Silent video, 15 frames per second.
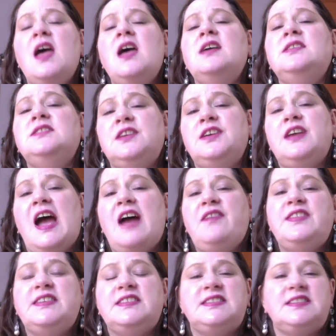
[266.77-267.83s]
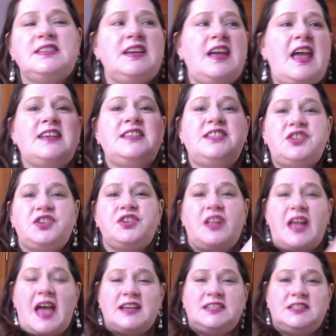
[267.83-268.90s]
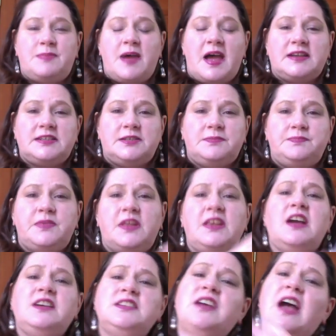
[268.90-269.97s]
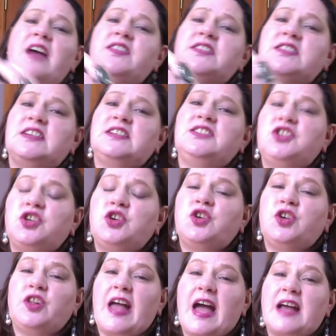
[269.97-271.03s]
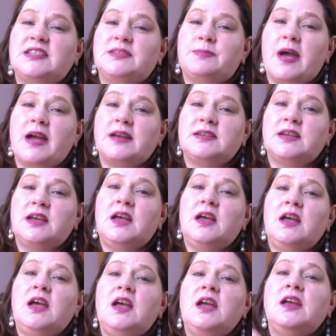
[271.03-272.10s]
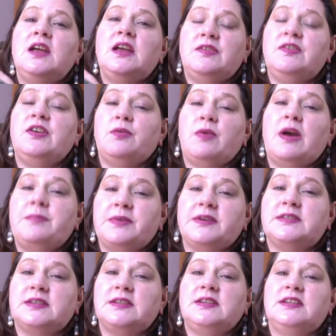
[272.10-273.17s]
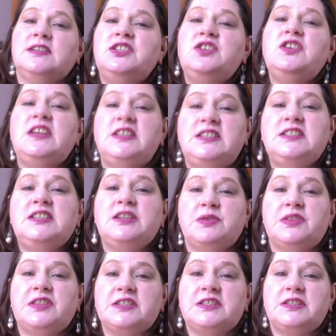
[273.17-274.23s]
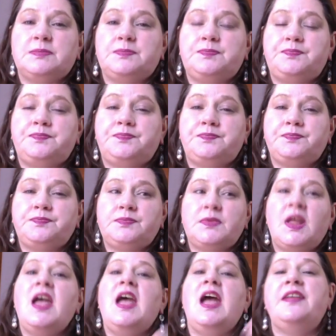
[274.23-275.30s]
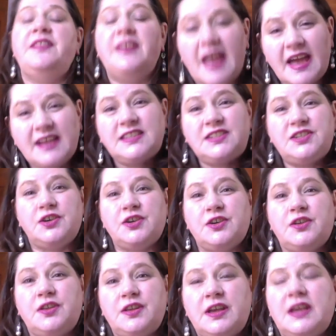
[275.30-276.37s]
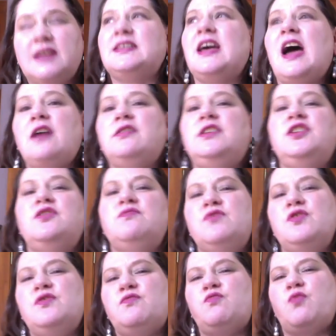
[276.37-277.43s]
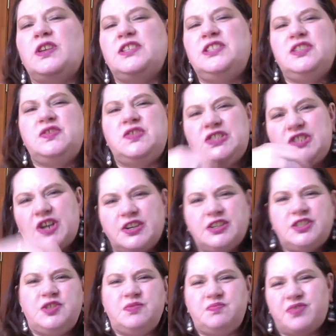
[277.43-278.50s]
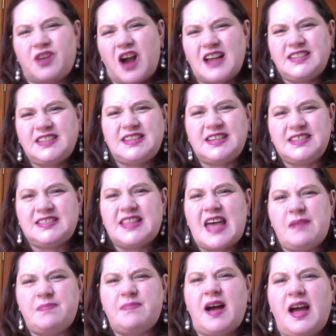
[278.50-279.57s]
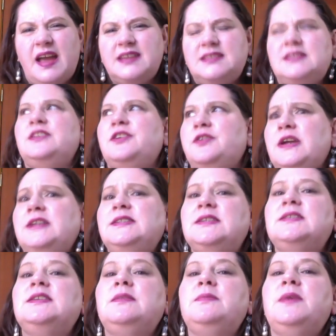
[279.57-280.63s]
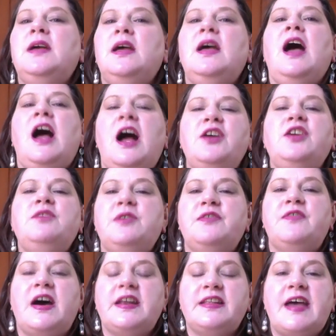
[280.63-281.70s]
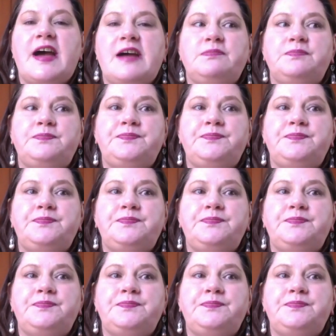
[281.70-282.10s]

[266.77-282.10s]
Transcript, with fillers: So you have this external aspect, and you also have this internal aspect if you're a white person, because you need to deal with this. And the external is how do you move, once you've started to process that bias and your racism, how you move out of that